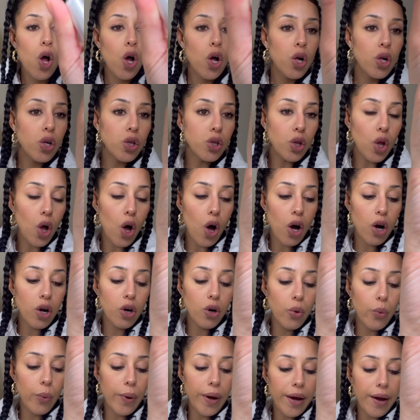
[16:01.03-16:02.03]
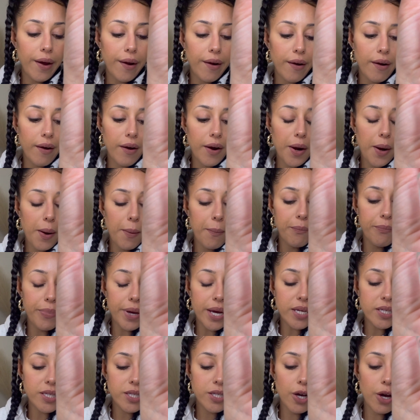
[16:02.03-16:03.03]
long wear
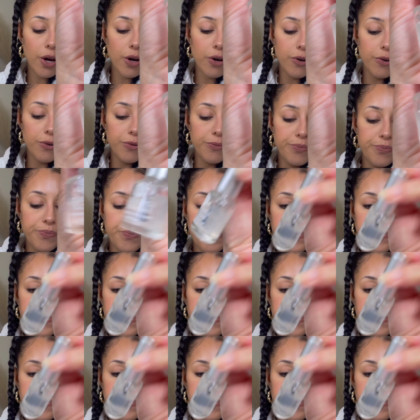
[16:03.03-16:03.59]
base coat.